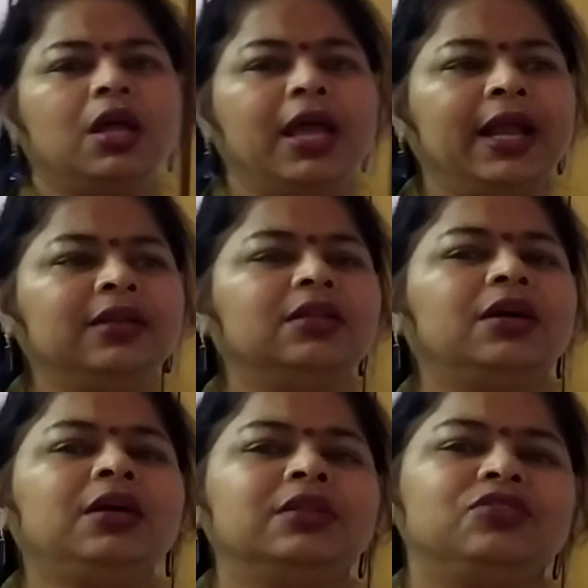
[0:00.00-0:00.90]
and
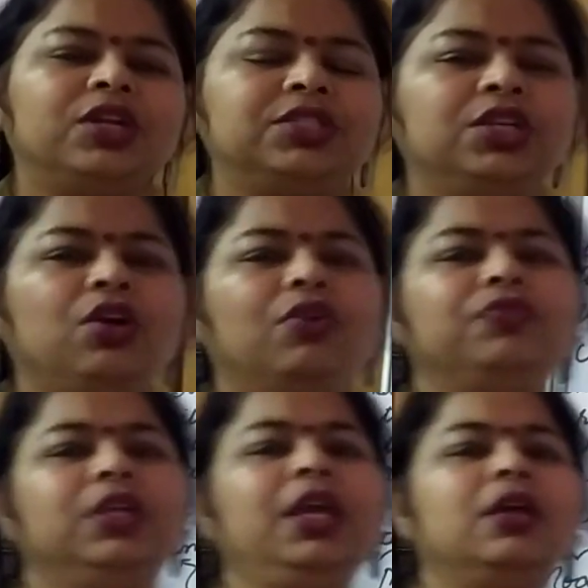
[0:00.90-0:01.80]
the
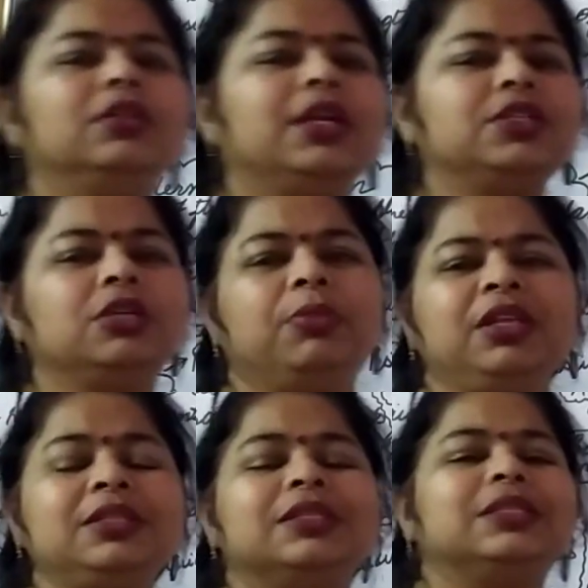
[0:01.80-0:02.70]
threshing
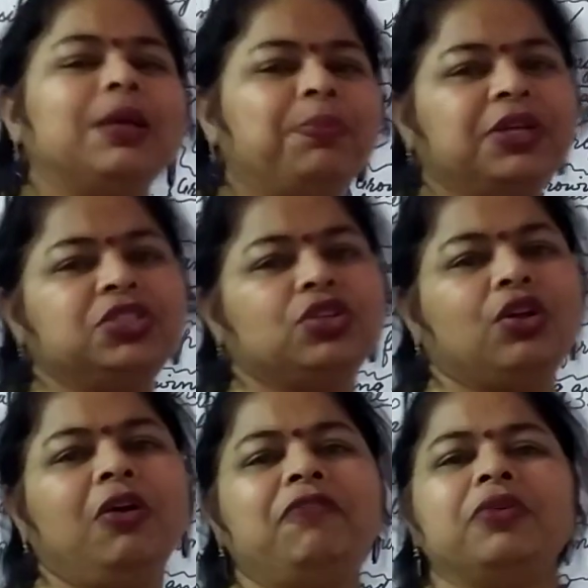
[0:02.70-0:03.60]
means separation
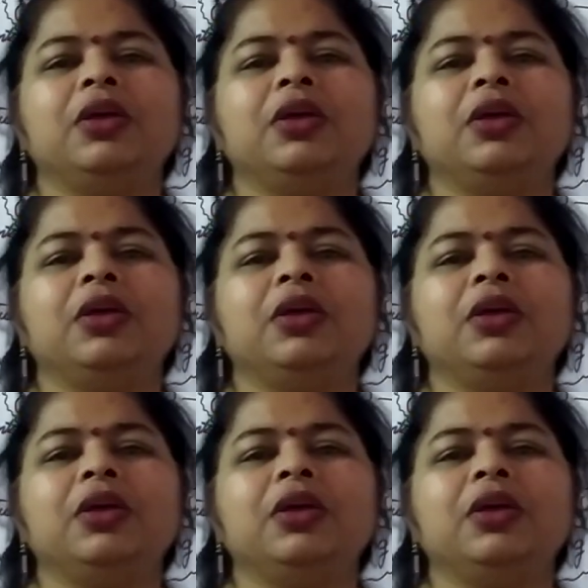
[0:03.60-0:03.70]
of